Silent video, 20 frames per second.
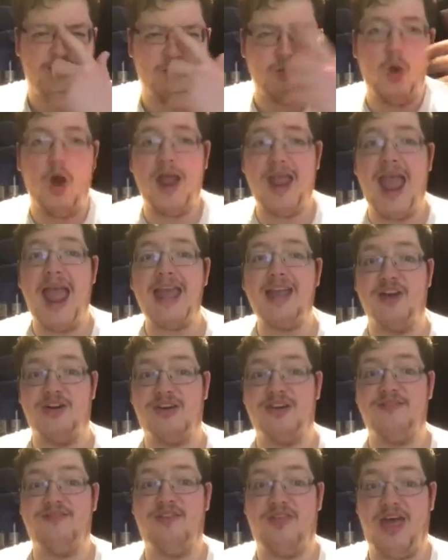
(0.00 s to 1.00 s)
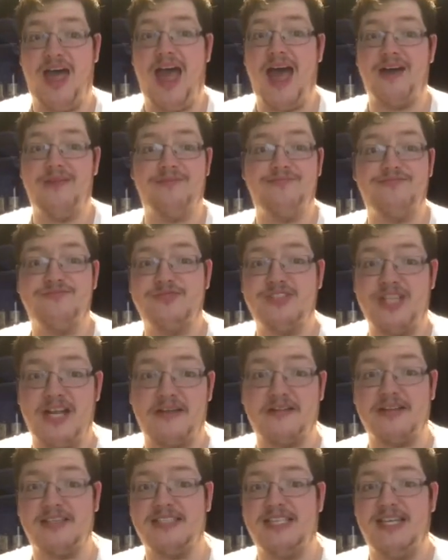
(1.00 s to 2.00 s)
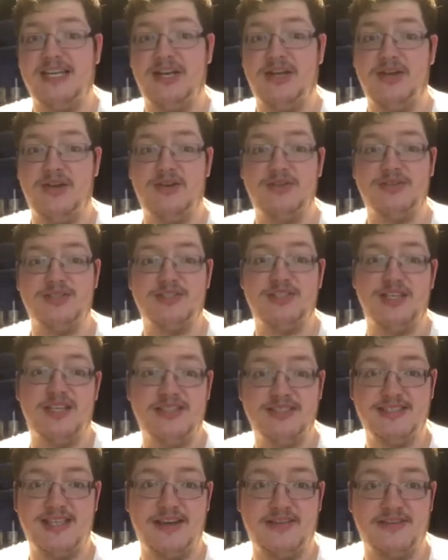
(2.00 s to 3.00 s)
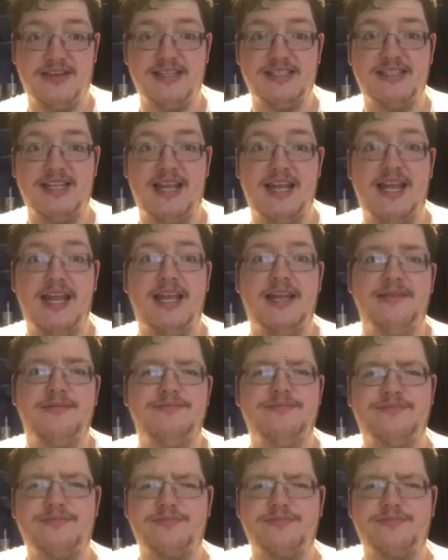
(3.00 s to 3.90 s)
Why hate on him for that? Seriously, dudes. Seriously.